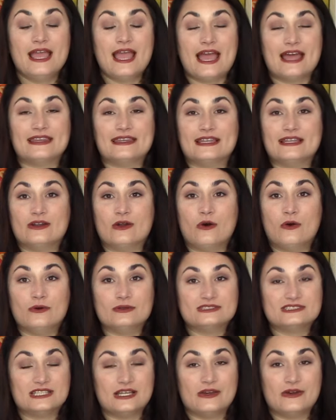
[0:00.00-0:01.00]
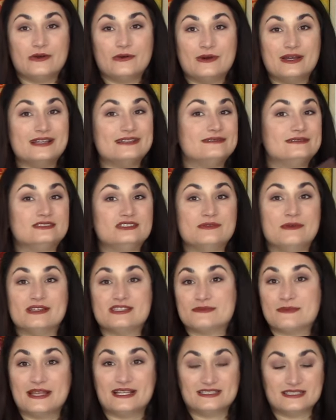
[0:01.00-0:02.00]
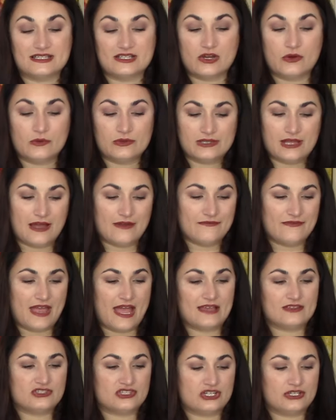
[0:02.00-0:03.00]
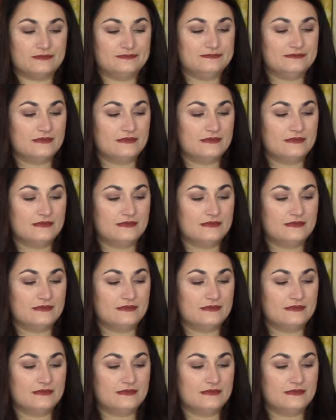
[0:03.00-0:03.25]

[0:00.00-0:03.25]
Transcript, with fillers: And then also it just makes it go a lot faster.